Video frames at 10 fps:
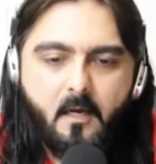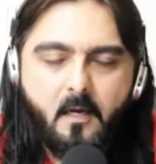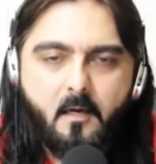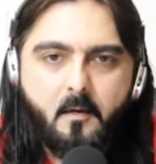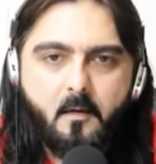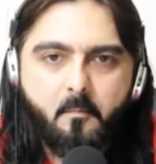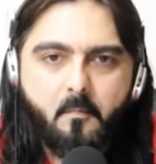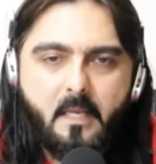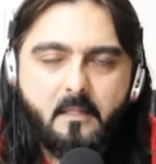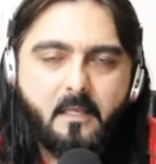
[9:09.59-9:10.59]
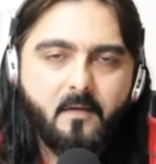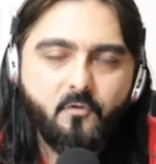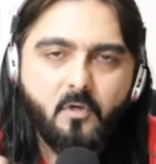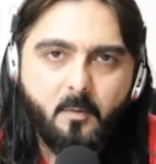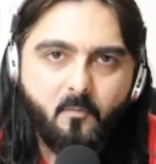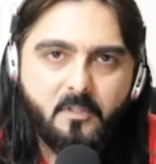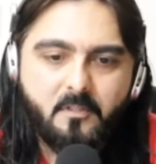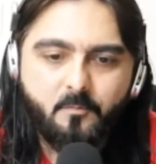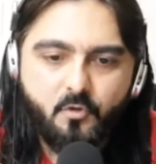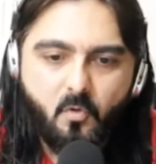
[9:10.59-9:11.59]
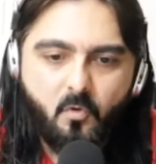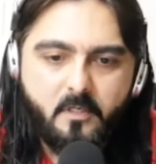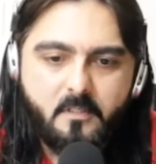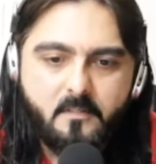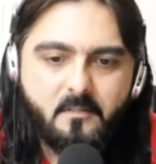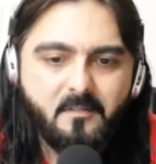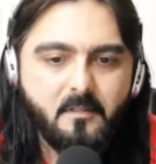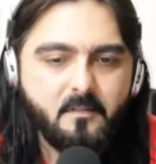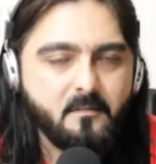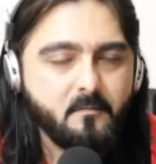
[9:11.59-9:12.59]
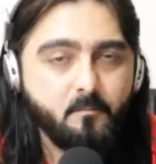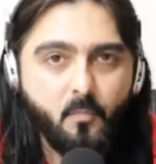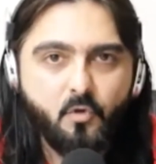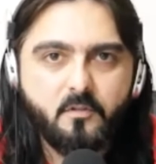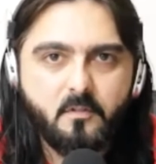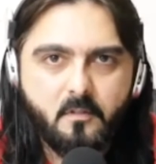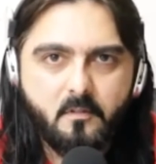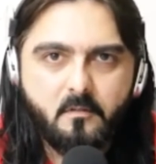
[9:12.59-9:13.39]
and they have to come up with some stories. Most of the